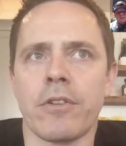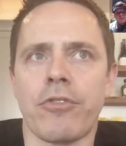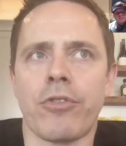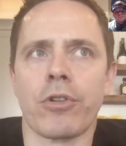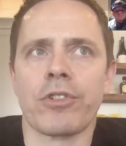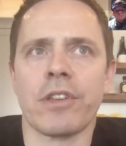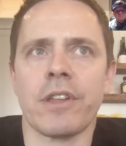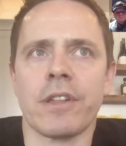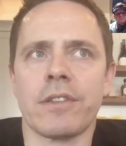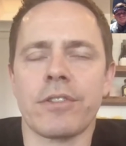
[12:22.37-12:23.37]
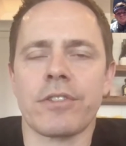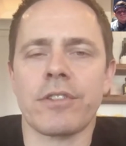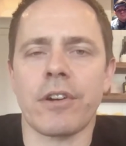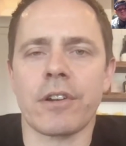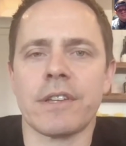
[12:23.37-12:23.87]
fortunate to
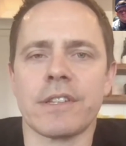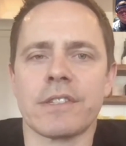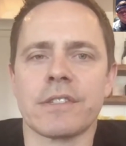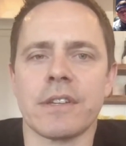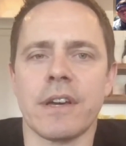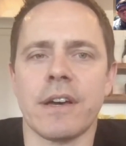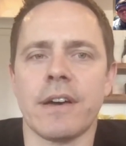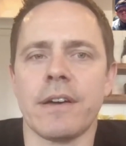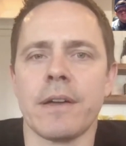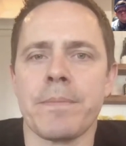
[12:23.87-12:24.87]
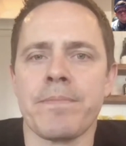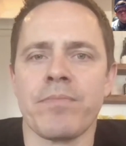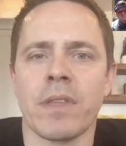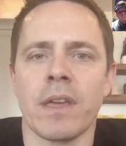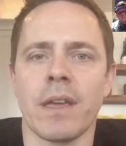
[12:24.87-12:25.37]
start this
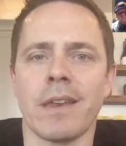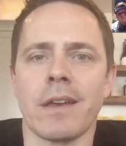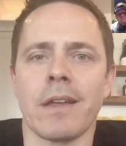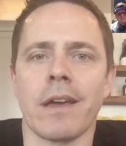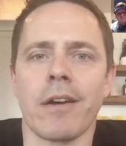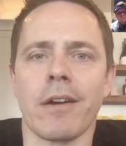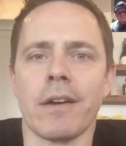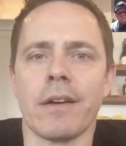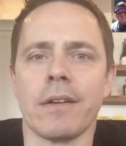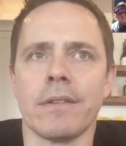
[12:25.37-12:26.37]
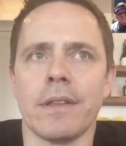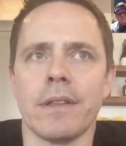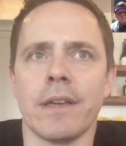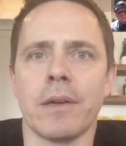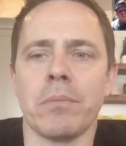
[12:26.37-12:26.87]
in an era
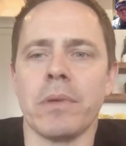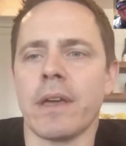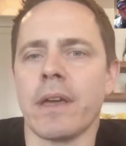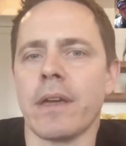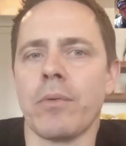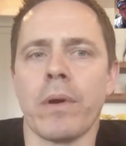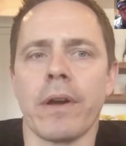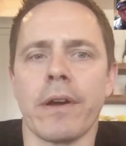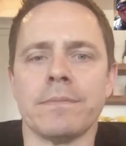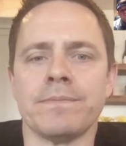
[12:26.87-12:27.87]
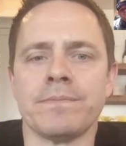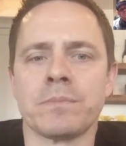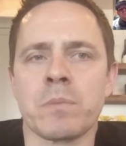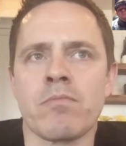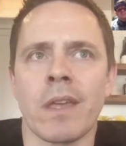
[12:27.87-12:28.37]
in the NBA where
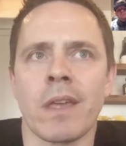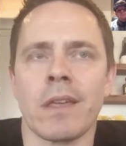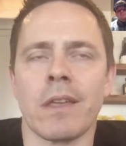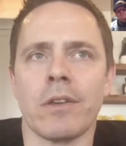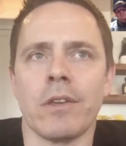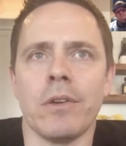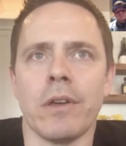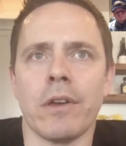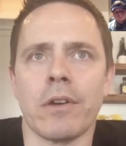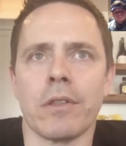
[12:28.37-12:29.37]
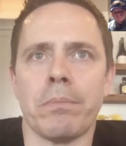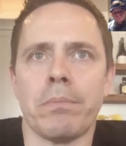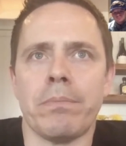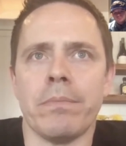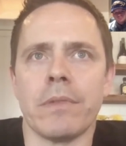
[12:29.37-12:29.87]
you hear
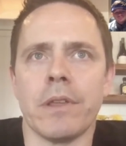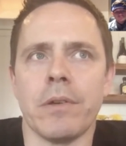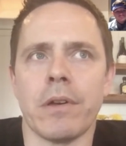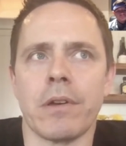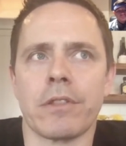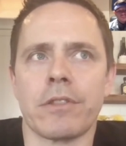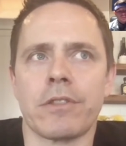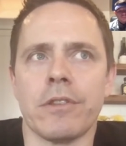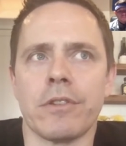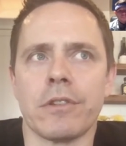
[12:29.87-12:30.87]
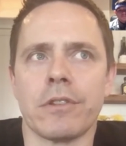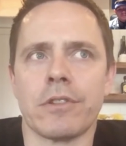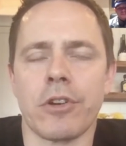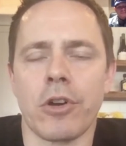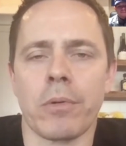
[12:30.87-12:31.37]
the
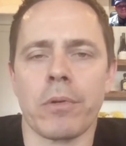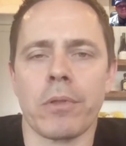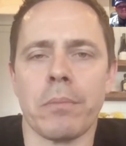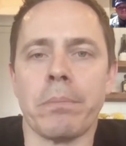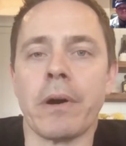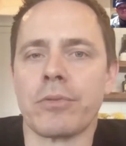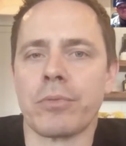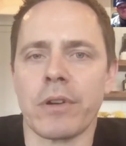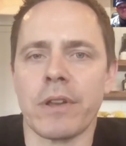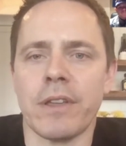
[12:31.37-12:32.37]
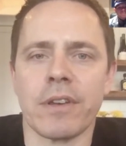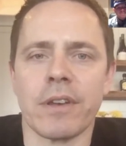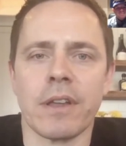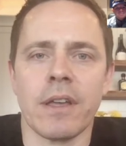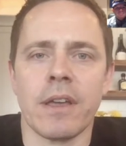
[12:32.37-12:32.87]
term or the buzzword even
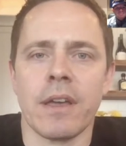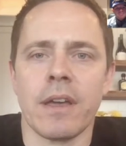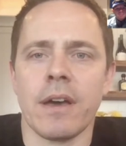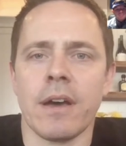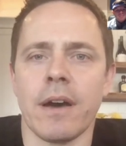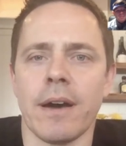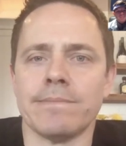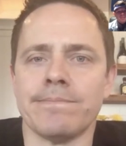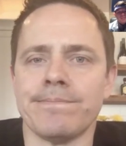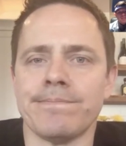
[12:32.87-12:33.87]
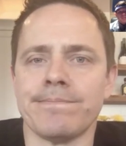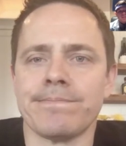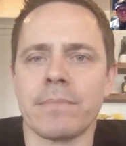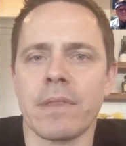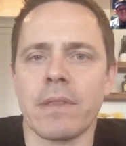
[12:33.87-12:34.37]
um,
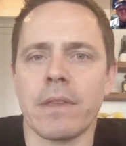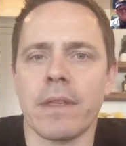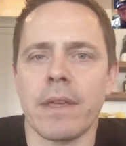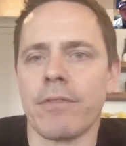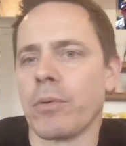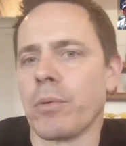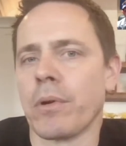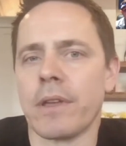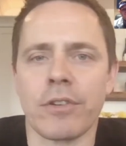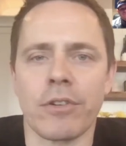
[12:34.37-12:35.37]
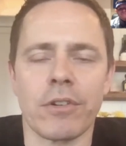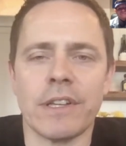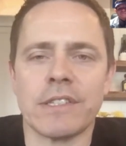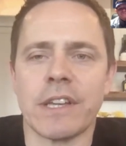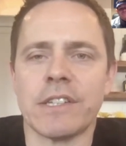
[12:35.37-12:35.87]
everywhere you turn
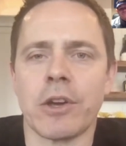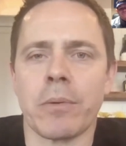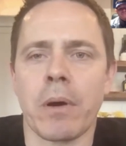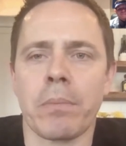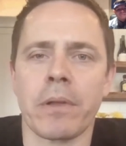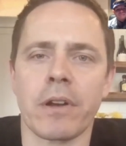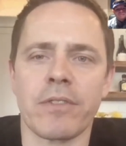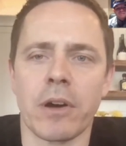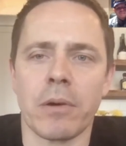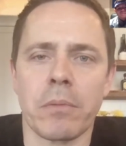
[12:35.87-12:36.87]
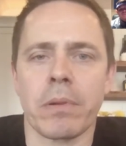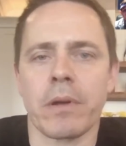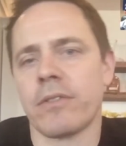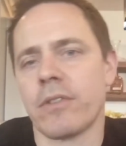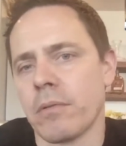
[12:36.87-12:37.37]
these days. You hear about player development,
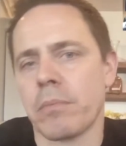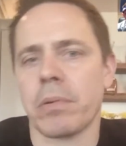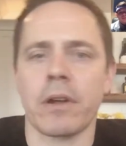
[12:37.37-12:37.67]
player development, player